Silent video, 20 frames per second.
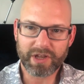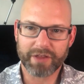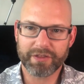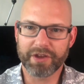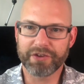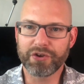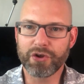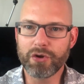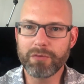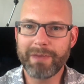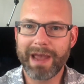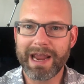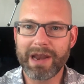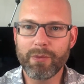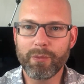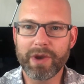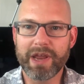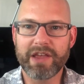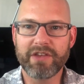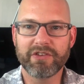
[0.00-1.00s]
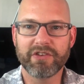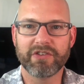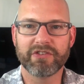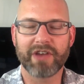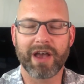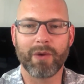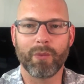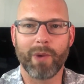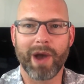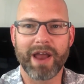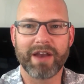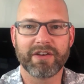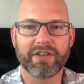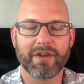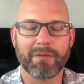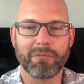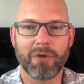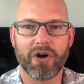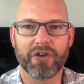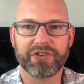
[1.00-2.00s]
The two main reasons I went
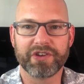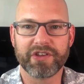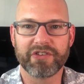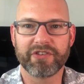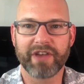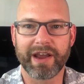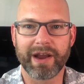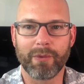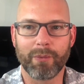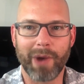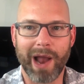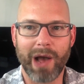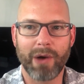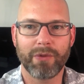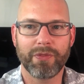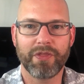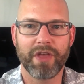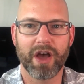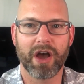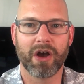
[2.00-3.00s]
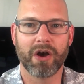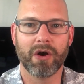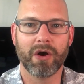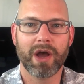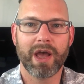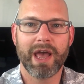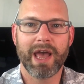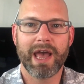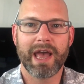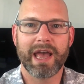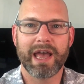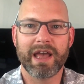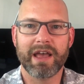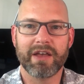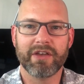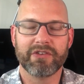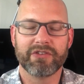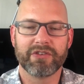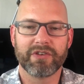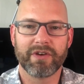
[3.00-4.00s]
the multi-site route, though,
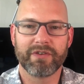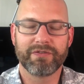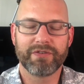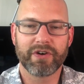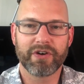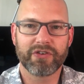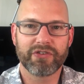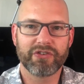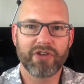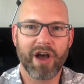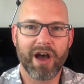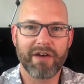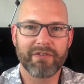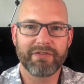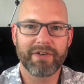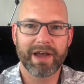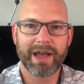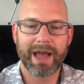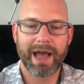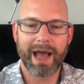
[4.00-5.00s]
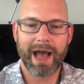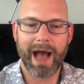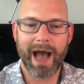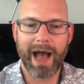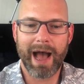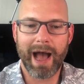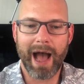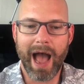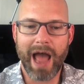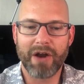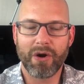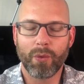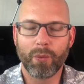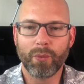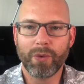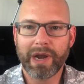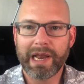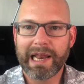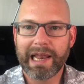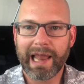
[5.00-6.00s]
is first off, I don't
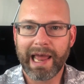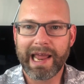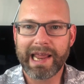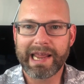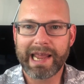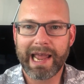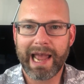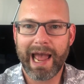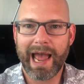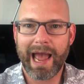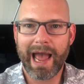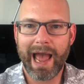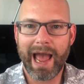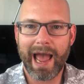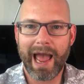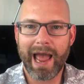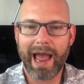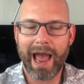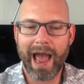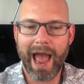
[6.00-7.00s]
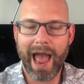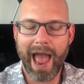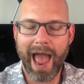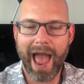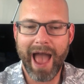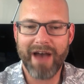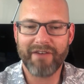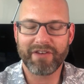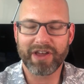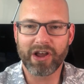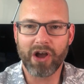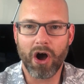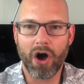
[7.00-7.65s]
really like having